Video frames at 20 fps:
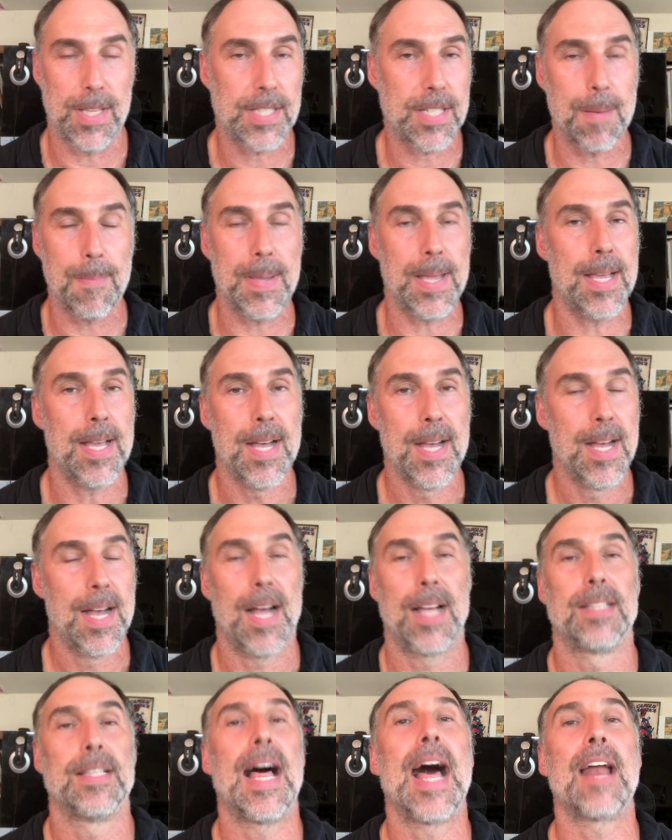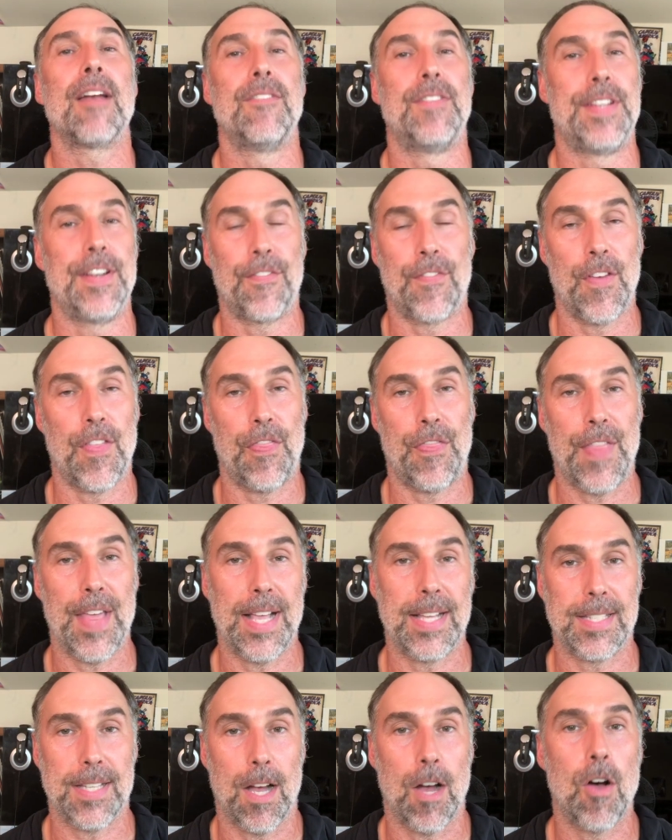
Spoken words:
This can be a lot of different things.